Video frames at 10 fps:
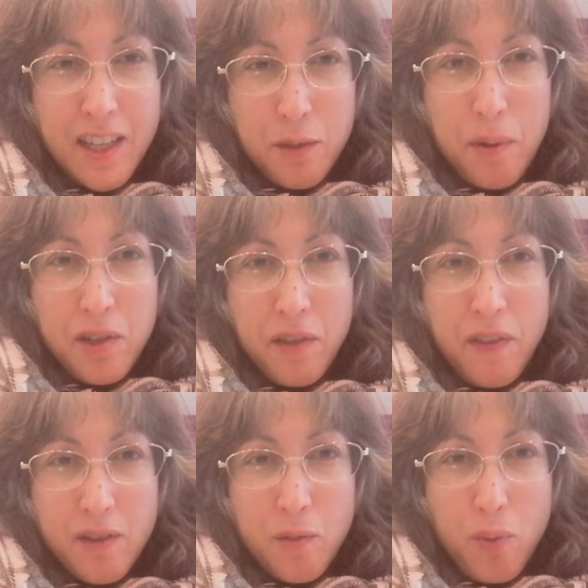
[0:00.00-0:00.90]
especially if
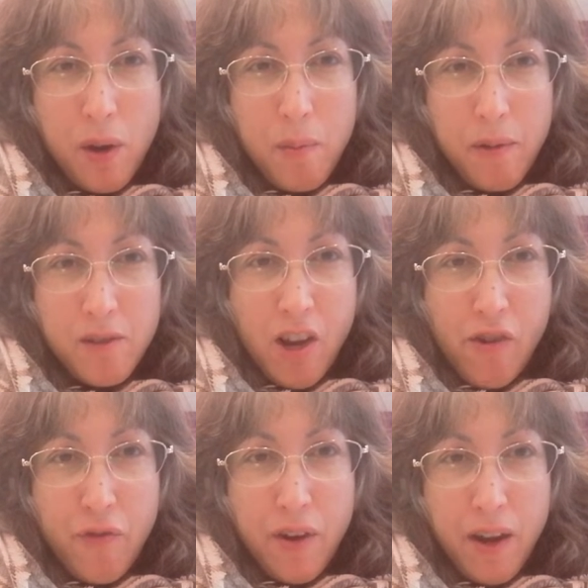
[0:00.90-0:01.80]
there's a premium
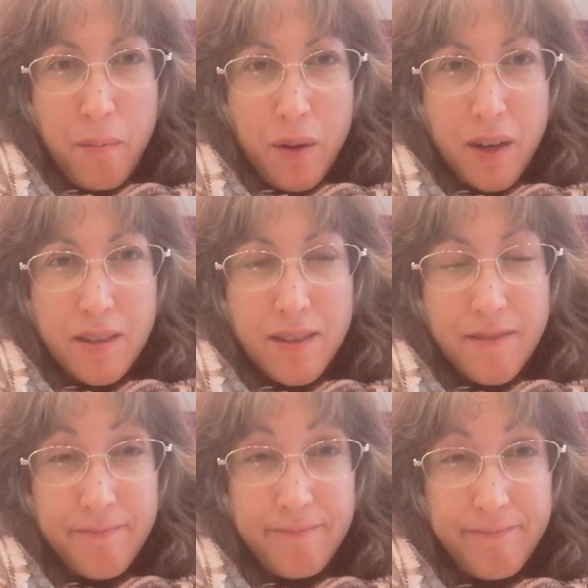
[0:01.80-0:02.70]
just for $9,